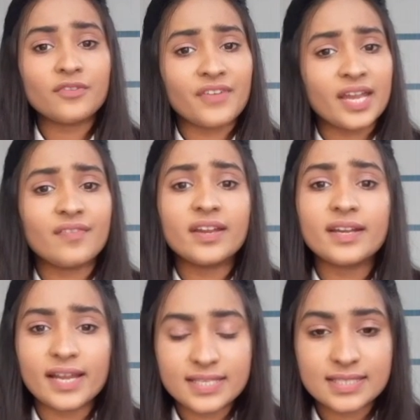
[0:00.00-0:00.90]
very
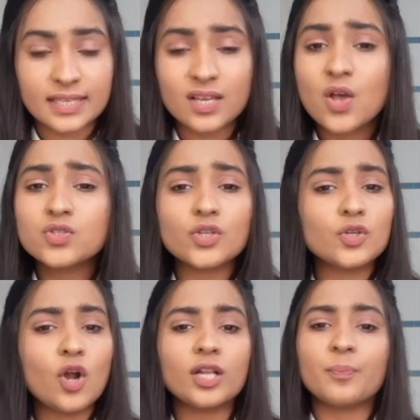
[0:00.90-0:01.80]
nicely. So you do
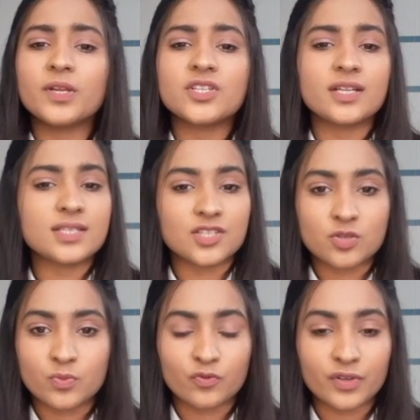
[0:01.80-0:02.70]
not appreciate such a
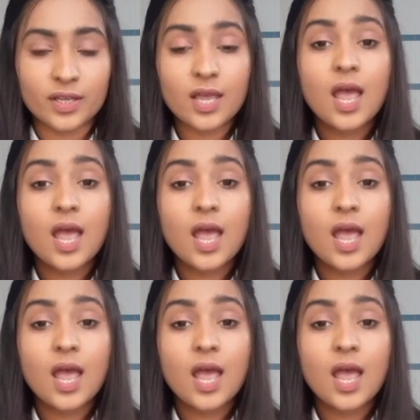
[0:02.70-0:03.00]
movie.